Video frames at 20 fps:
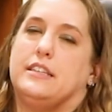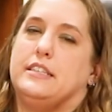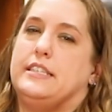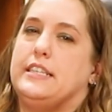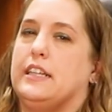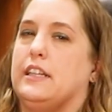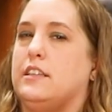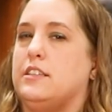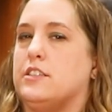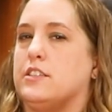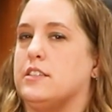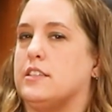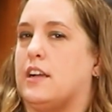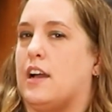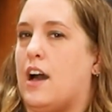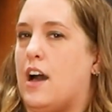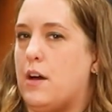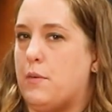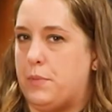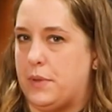Dillinger's
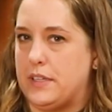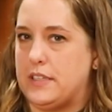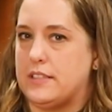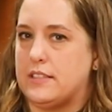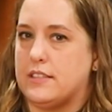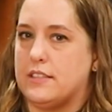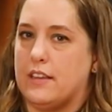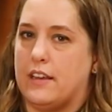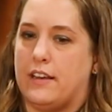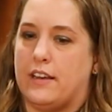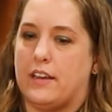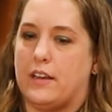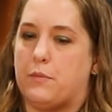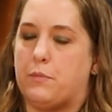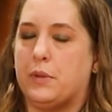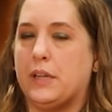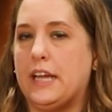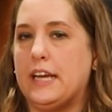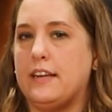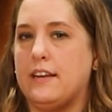accomplice uh,
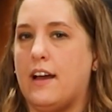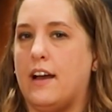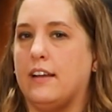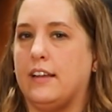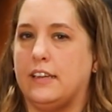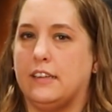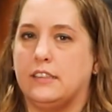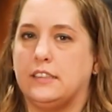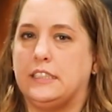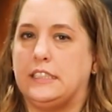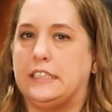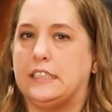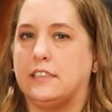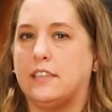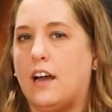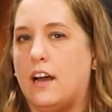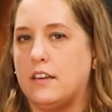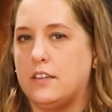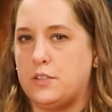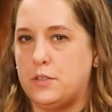pled not guilty
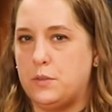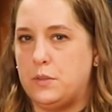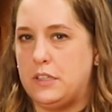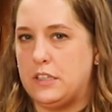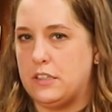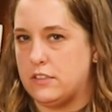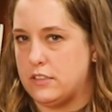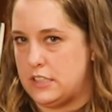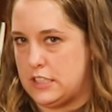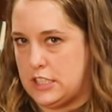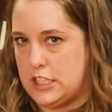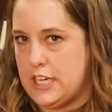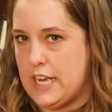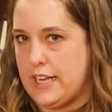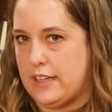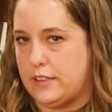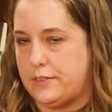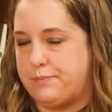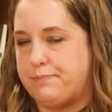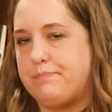and got two years in
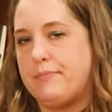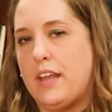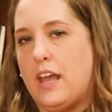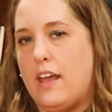jail.